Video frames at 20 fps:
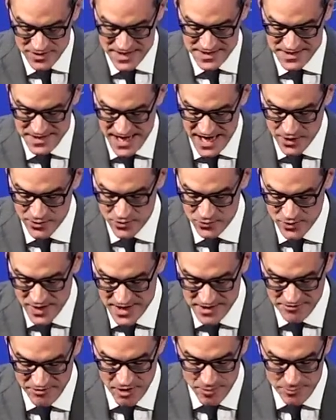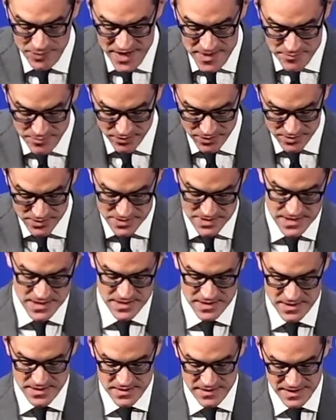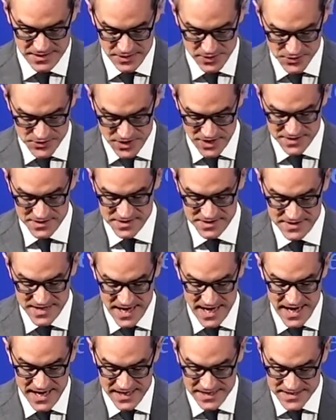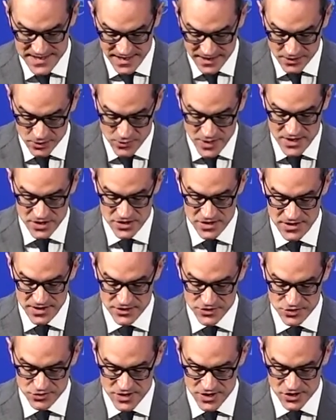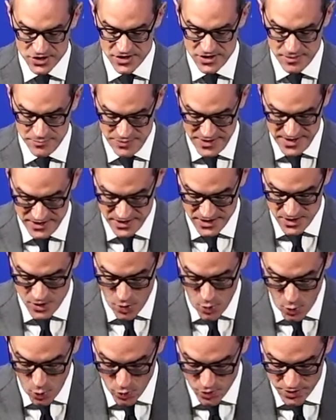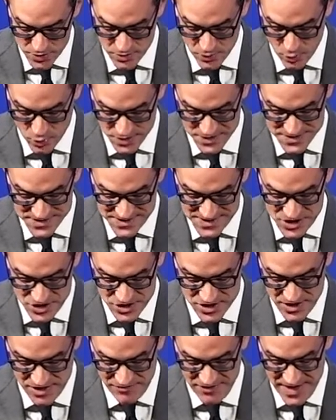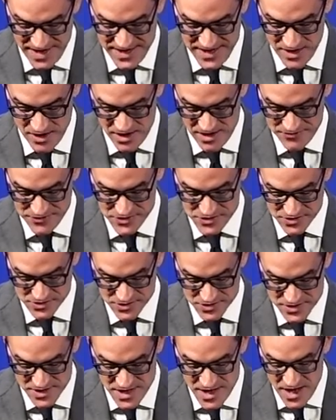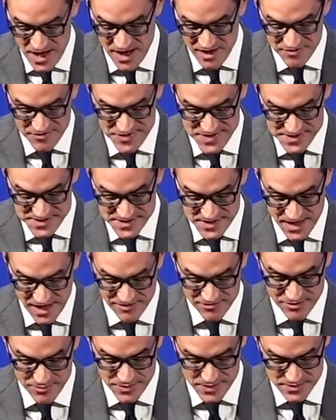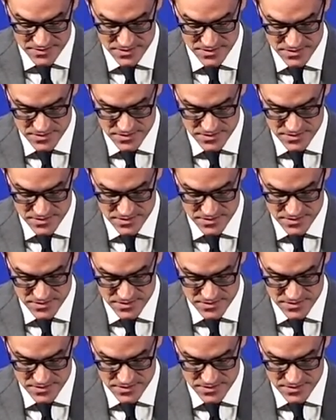and inherent right of all people," and goes on to say, "Any declaration, instruction, opinion, order, or decision of any officers of this government